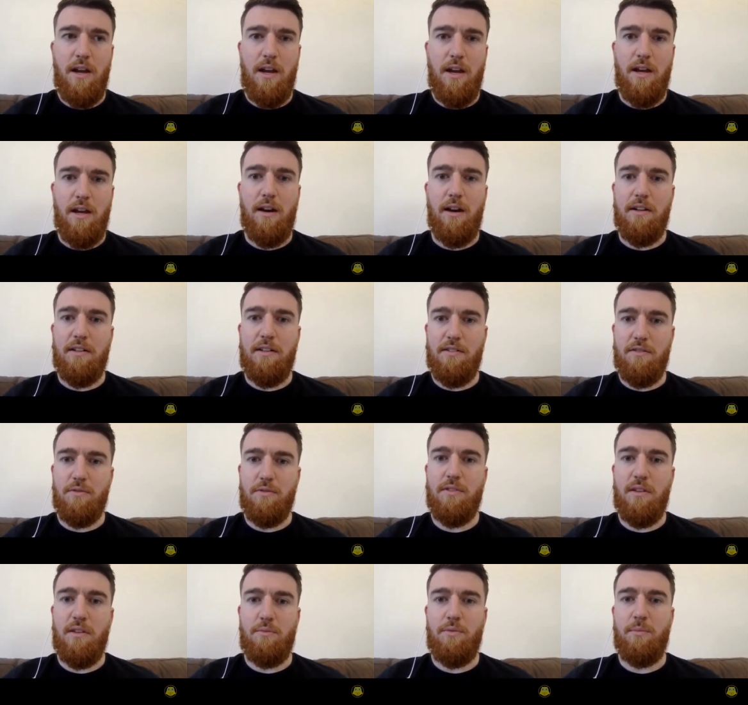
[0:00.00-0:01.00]
Uh, I
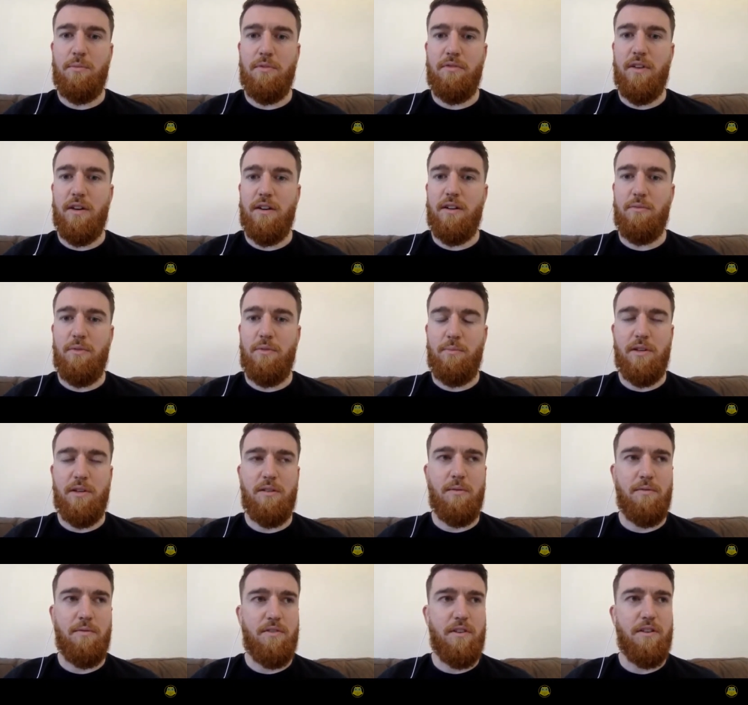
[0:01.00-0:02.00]
don't think we provide it. We
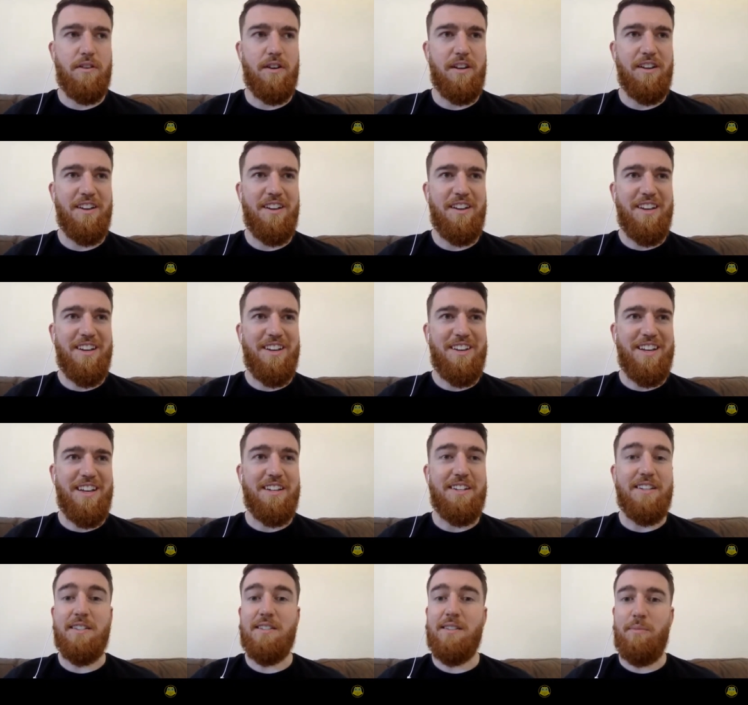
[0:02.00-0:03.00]
become very uh,
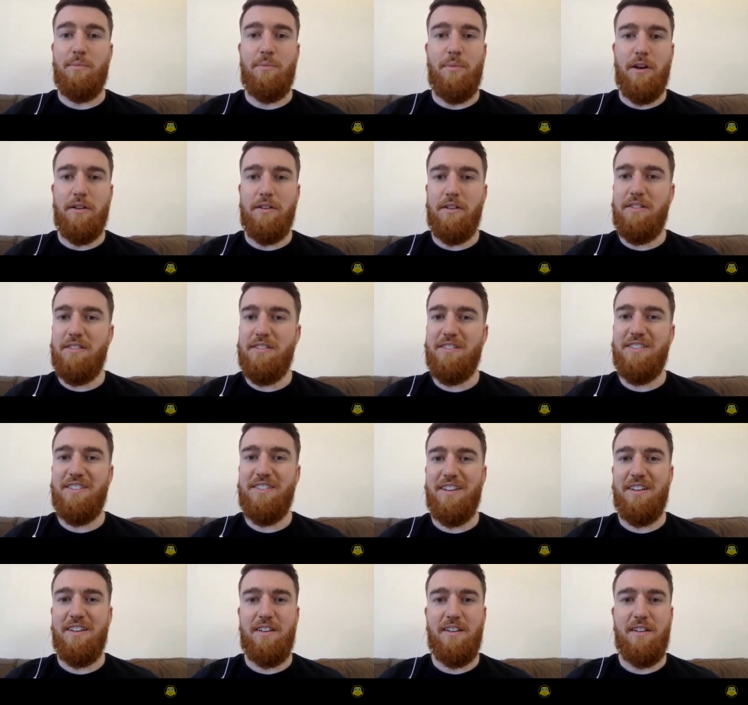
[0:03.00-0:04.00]
disembodied
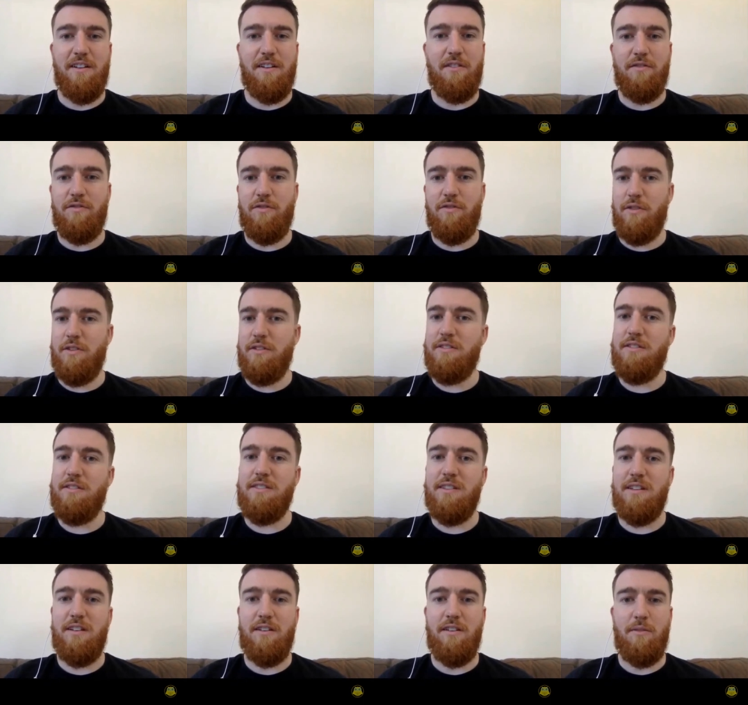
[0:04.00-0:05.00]
in our, in our
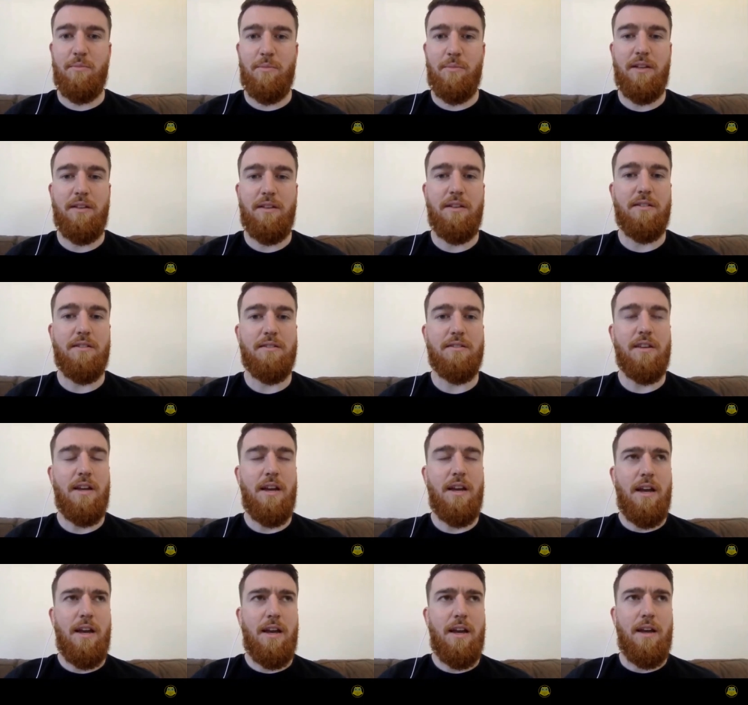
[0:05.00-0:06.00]
voices, in our opinions,
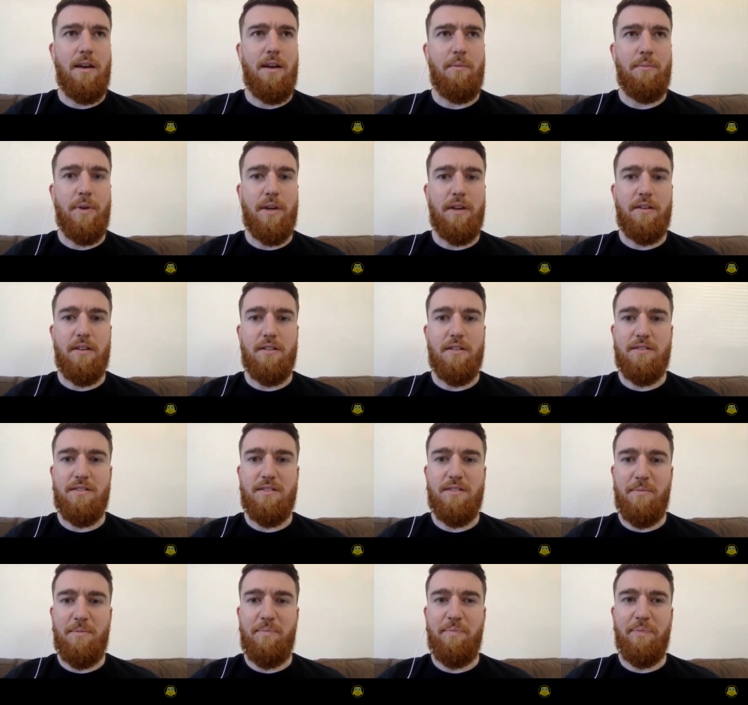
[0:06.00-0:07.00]
um,
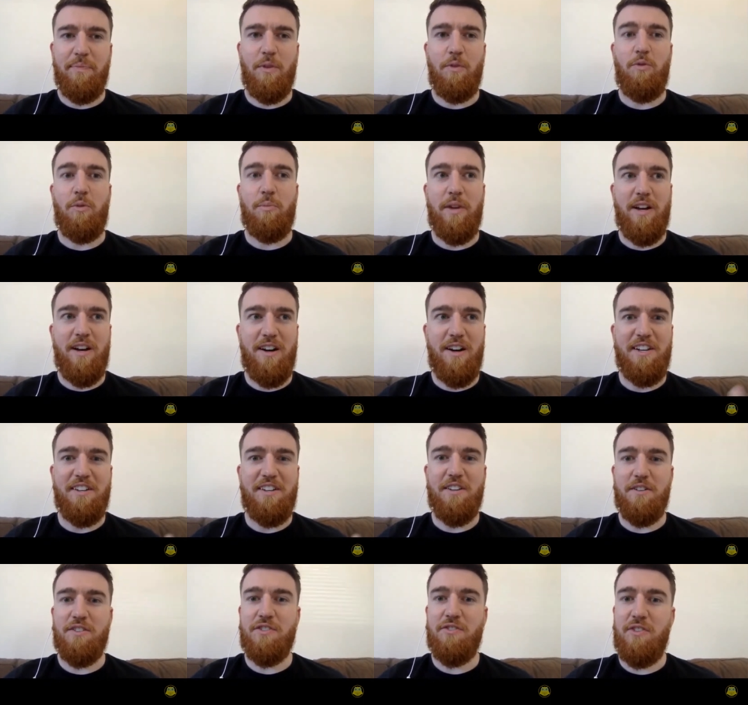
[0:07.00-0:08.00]
because we're behind
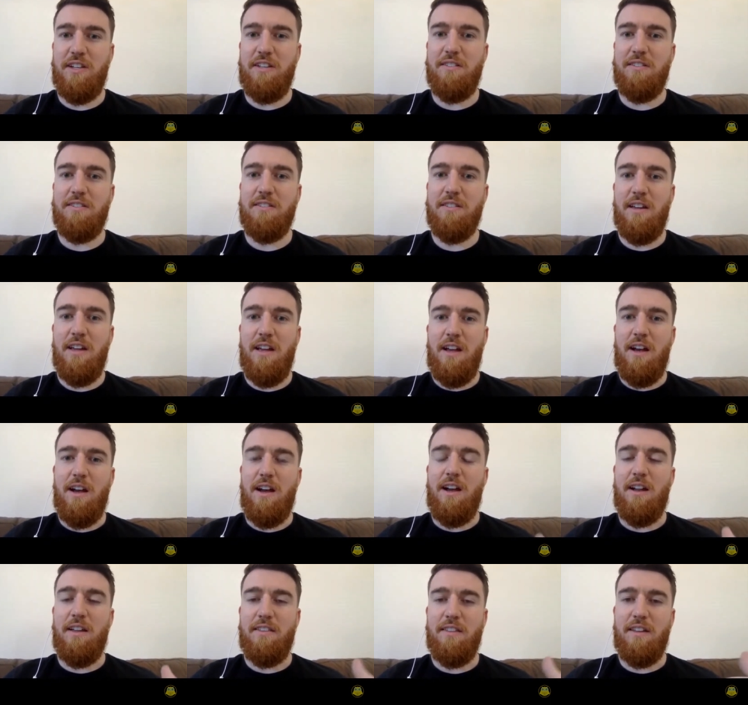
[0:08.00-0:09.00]
our screens.
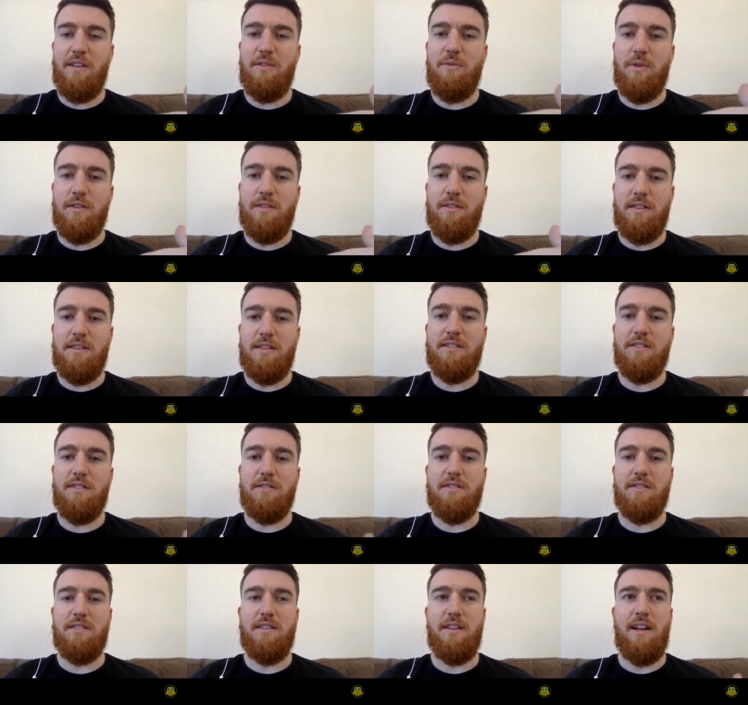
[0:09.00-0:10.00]
Uh, I think what this
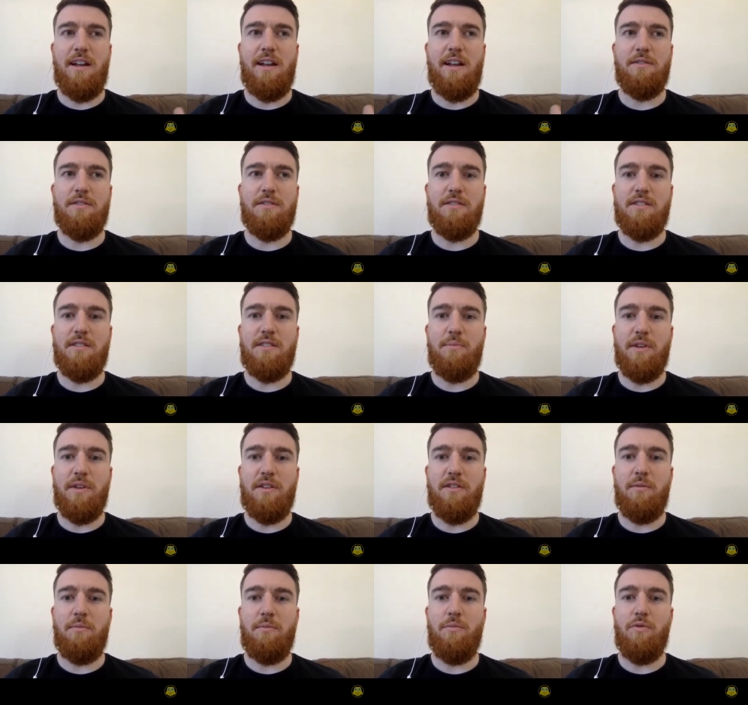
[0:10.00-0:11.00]
does is allows us to
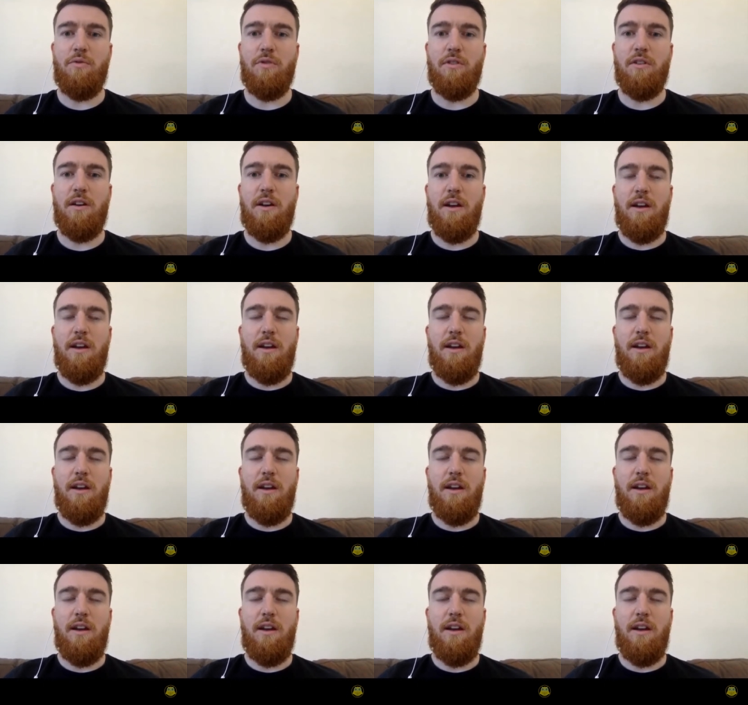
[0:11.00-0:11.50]
become more